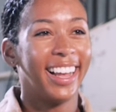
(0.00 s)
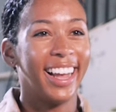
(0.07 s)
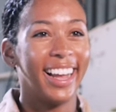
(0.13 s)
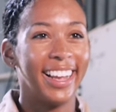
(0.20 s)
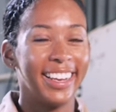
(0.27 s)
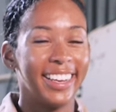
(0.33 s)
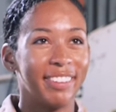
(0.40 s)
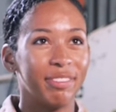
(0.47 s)

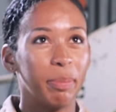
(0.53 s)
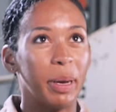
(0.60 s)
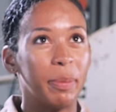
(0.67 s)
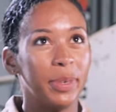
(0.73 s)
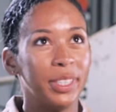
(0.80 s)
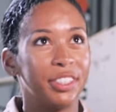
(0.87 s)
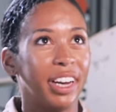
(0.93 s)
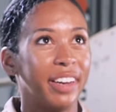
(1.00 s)
I
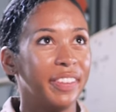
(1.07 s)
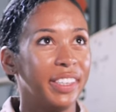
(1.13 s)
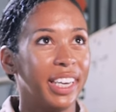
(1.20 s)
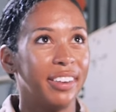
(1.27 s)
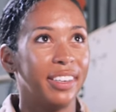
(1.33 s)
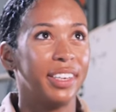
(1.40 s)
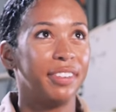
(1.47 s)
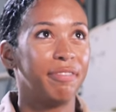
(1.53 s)
remember driving
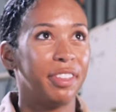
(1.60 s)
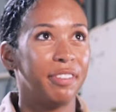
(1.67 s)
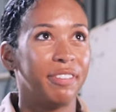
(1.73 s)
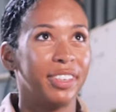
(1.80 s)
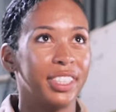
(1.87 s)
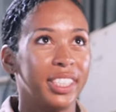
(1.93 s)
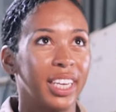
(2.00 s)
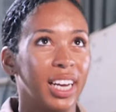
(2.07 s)
down here for the first